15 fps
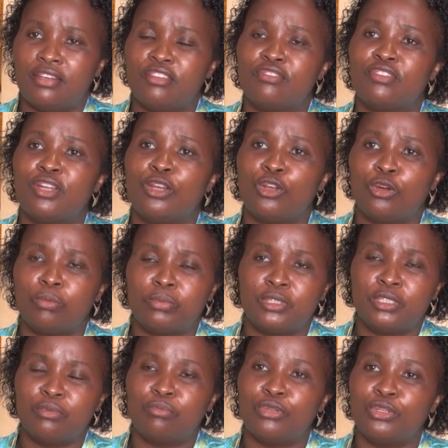
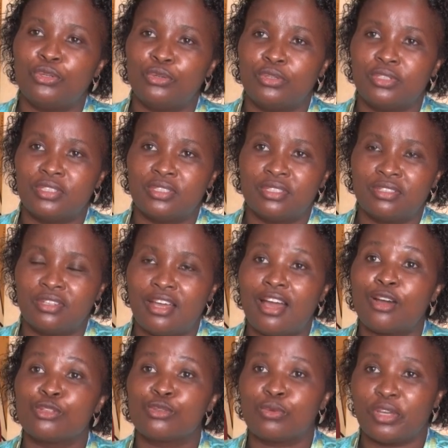developed beyond
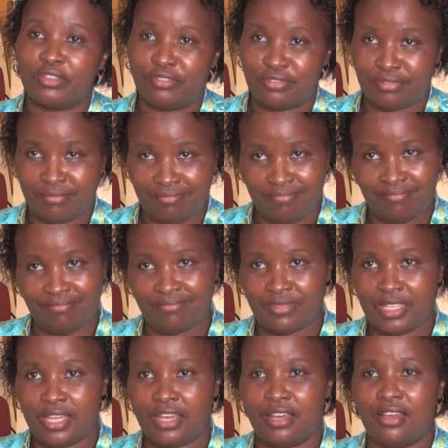housewife. Mm
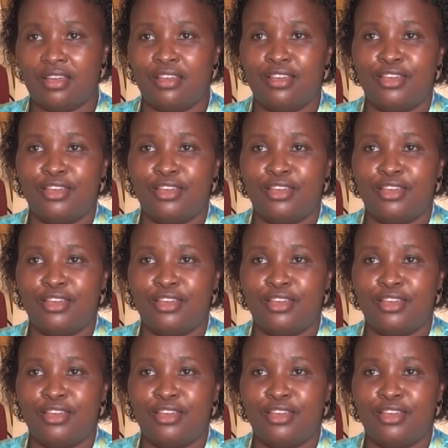-hmm. Yeah.